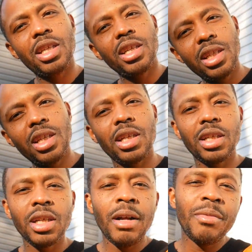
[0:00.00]
you
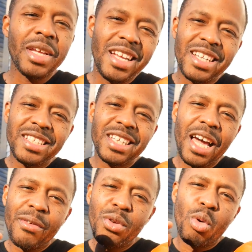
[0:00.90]
did In this
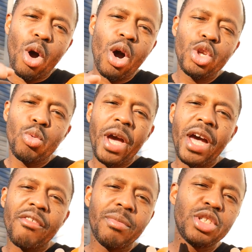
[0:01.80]
life, you are all you
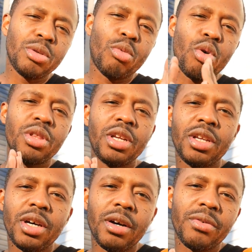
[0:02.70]
have, but you're more than
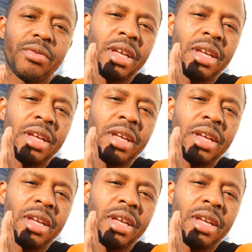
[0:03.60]
enough.